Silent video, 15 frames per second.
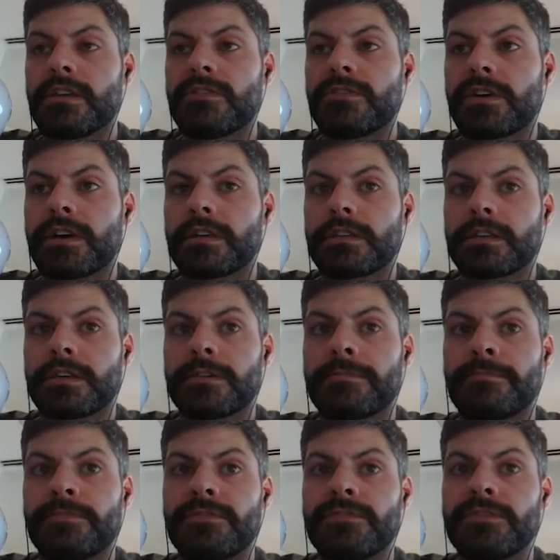Finally,
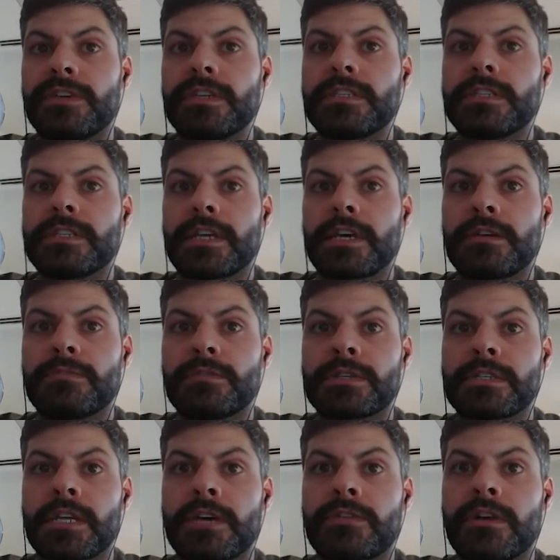V's state
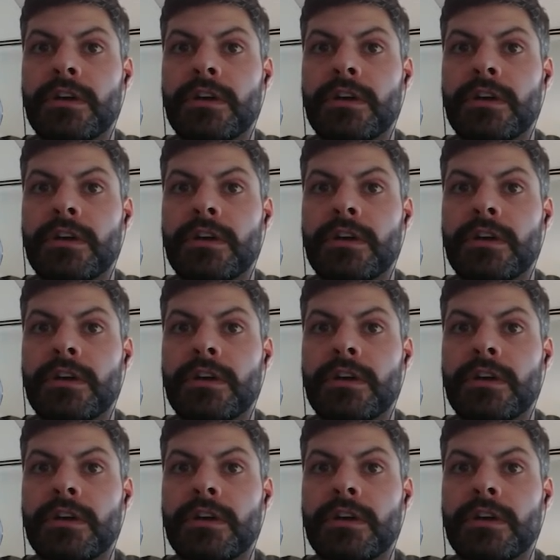must never